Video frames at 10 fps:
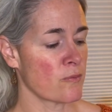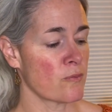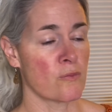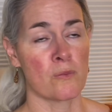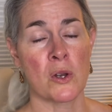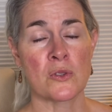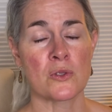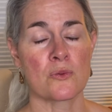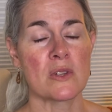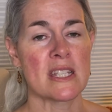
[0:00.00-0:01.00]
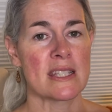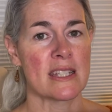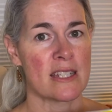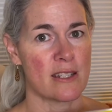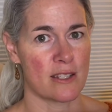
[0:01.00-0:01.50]
most
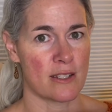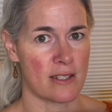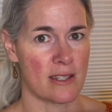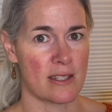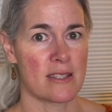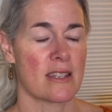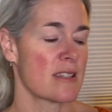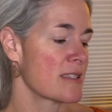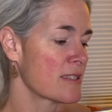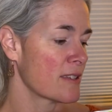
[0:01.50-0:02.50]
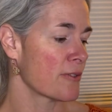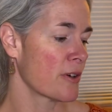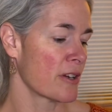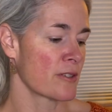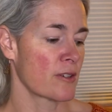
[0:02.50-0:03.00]
recent addition to this is the
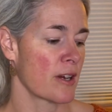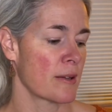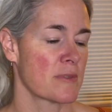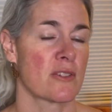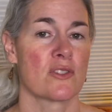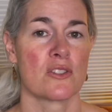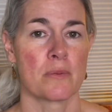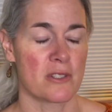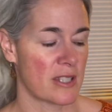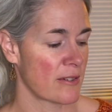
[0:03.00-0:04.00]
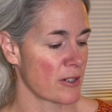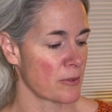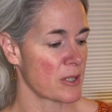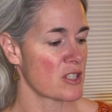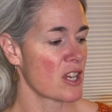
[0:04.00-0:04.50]
400 grams of Super Saver,
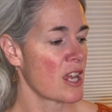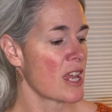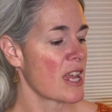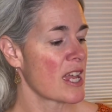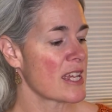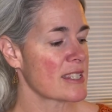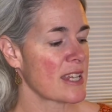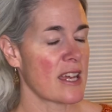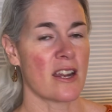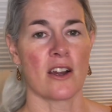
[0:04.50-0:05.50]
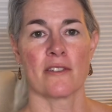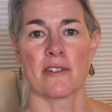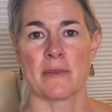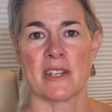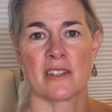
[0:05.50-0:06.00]
which is kind of hard for
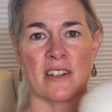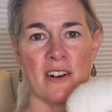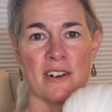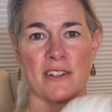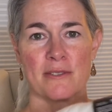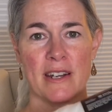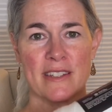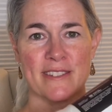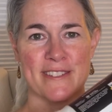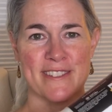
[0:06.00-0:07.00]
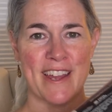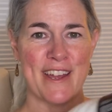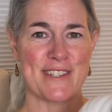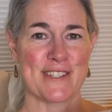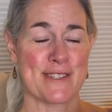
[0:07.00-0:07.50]
me to call regular
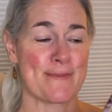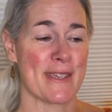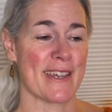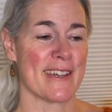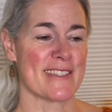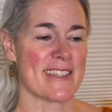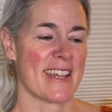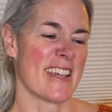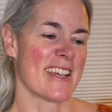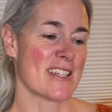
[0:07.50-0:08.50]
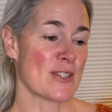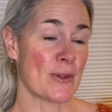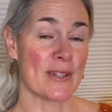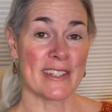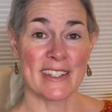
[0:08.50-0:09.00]
stash just because it's
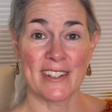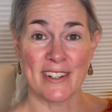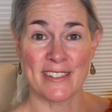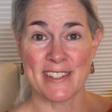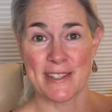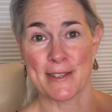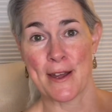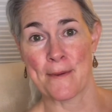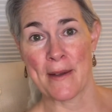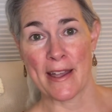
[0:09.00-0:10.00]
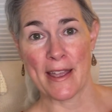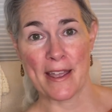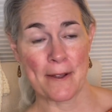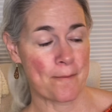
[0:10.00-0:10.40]
acrylic yarn. This is not my